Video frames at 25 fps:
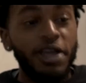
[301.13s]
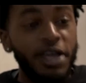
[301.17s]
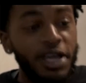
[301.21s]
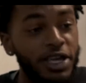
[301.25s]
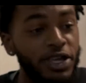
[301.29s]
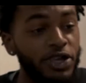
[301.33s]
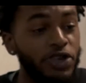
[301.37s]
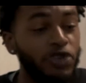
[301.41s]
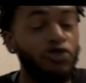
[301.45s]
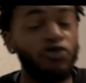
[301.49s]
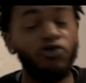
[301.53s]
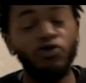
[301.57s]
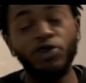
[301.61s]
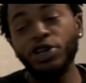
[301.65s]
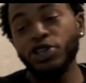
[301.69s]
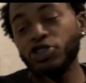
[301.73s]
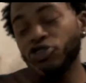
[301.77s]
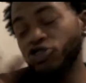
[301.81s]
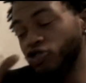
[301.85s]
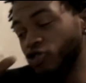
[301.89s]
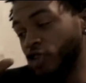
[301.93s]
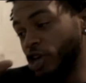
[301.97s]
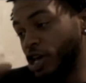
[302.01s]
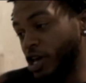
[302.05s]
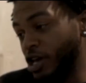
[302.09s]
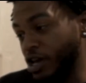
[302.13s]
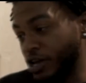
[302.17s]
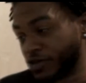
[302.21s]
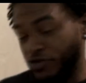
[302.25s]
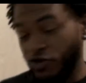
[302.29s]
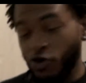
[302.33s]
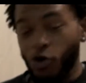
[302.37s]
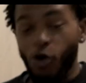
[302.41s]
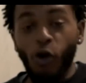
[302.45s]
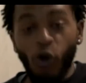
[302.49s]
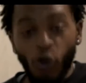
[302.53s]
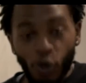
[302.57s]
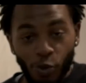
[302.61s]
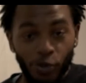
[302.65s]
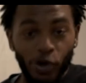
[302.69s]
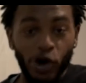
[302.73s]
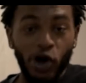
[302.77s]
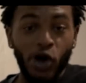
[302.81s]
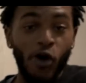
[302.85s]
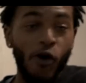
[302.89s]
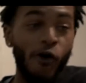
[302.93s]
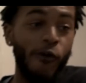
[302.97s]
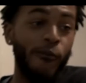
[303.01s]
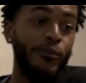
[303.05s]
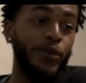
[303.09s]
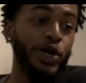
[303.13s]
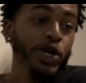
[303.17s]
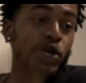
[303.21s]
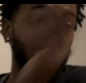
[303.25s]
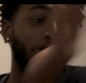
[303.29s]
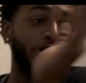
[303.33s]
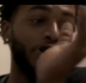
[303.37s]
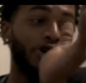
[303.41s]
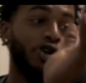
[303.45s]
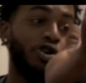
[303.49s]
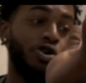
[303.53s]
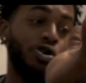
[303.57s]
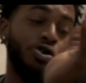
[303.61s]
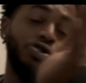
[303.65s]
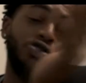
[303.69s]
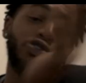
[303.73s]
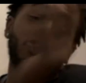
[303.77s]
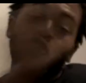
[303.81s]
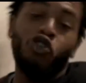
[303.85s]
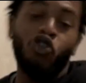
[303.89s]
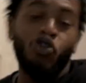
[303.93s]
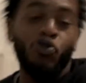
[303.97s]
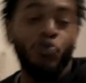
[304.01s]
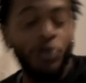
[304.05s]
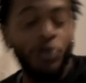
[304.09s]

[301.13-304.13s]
You run track, the hooper gonna be her. The hooper